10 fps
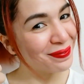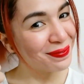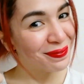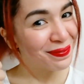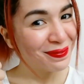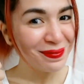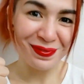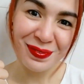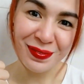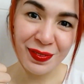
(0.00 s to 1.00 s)
Thank you
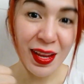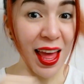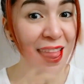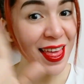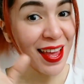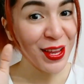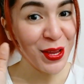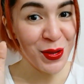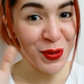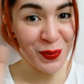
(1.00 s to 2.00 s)
so
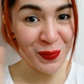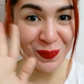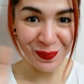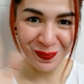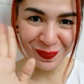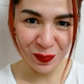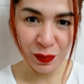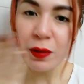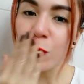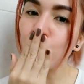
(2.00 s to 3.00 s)
much.
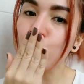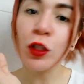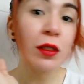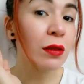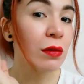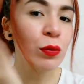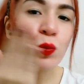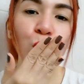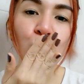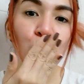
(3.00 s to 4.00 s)

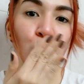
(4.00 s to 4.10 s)
XOXO.